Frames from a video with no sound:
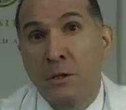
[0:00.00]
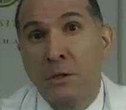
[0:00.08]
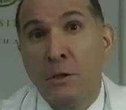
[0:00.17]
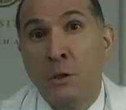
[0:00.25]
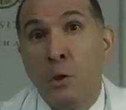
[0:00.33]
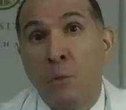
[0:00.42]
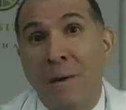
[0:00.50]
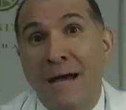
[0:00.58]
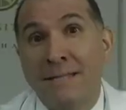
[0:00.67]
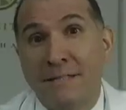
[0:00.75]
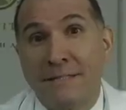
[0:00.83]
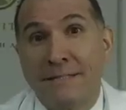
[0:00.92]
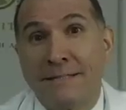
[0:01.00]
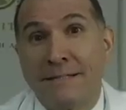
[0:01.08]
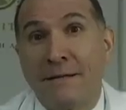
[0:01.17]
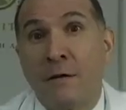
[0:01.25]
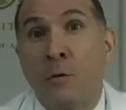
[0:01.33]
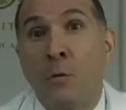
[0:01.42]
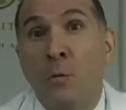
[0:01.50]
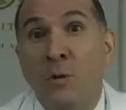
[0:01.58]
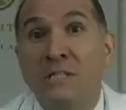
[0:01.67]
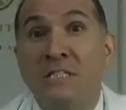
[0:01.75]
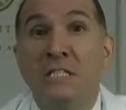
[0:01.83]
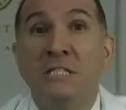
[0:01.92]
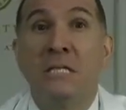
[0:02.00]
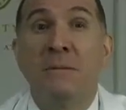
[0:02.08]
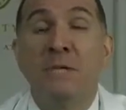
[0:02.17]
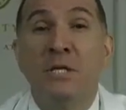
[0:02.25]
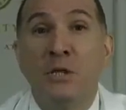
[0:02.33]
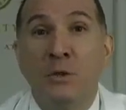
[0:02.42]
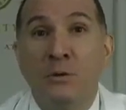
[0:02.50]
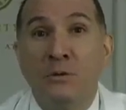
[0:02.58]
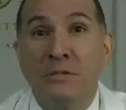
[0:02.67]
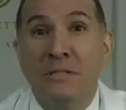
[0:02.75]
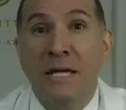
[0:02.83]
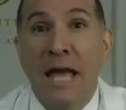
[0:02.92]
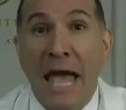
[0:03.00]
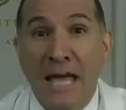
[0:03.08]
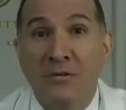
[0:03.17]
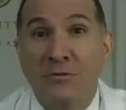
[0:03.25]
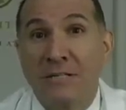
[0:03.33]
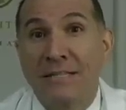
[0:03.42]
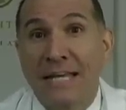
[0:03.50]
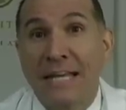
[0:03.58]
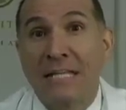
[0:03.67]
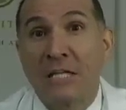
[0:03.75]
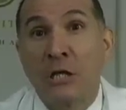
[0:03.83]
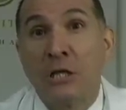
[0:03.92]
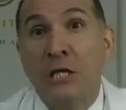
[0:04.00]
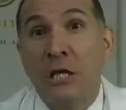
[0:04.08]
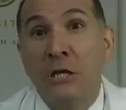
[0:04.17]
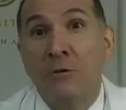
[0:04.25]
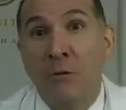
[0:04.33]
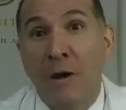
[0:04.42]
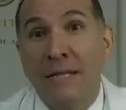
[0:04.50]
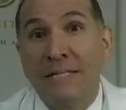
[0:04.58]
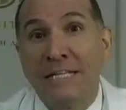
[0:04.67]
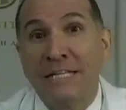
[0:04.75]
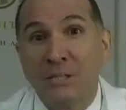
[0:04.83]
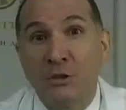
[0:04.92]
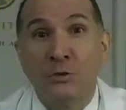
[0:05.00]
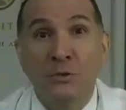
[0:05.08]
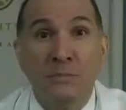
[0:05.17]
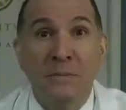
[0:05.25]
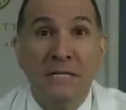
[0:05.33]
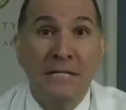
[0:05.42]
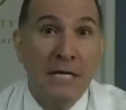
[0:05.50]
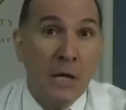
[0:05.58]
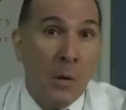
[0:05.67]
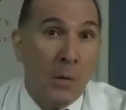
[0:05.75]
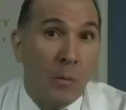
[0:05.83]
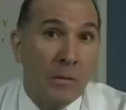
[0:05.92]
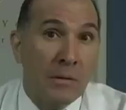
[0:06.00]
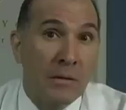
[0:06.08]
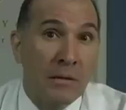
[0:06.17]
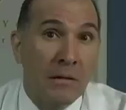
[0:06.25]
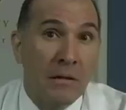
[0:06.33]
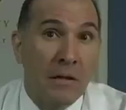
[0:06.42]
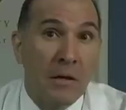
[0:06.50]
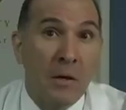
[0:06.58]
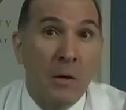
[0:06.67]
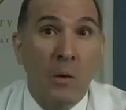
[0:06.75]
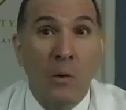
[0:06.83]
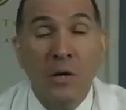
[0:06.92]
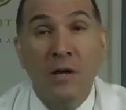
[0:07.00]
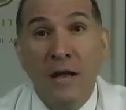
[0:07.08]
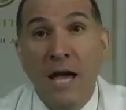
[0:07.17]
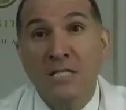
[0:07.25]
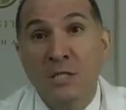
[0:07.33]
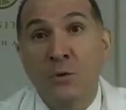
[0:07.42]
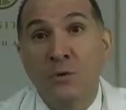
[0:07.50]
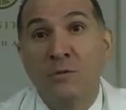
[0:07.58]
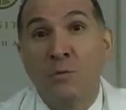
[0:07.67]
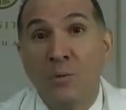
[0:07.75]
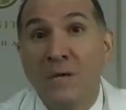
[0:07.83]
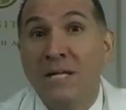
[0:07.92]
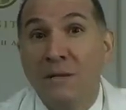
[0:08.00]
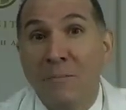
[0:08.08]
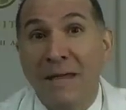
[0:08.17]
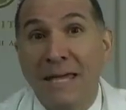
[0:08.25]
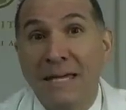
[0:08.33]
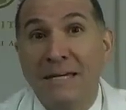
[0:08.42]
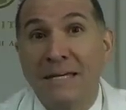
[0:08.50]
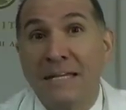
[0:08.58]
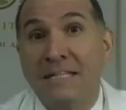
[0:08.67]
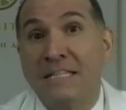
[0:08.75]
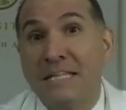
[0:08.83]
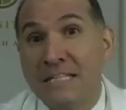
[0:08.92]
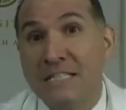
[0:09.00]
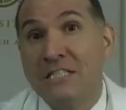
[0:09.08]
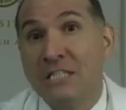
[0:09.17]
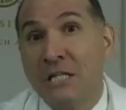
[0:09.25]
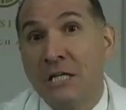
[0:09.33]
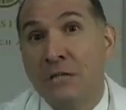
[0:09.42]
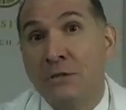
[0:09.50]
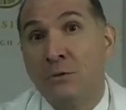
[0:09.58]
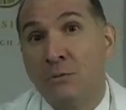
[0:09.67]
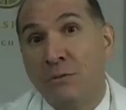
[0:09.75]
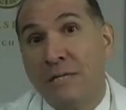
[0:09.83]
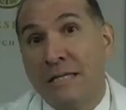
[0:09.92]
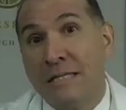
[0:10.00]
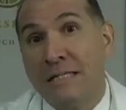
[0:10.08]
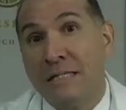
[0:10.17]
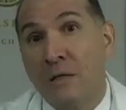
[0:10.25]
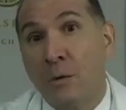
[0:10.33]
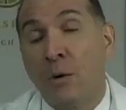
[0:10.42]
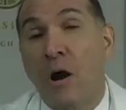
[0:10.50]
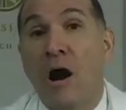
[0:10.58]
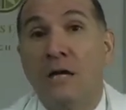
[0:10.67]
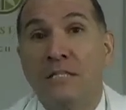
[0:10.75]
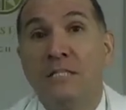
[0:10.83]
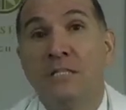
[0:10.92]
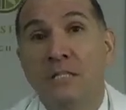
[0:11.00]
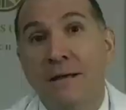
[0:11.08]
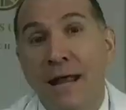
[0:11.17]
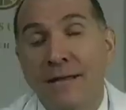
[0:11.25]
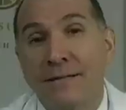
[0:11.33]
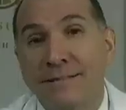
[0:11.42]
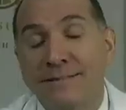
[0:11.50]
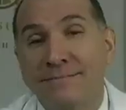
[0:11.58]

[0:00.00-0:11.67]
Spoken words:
No matter which system you use, accurate and clear writing should be the goal. Organized note will make it easier to read or audit your record.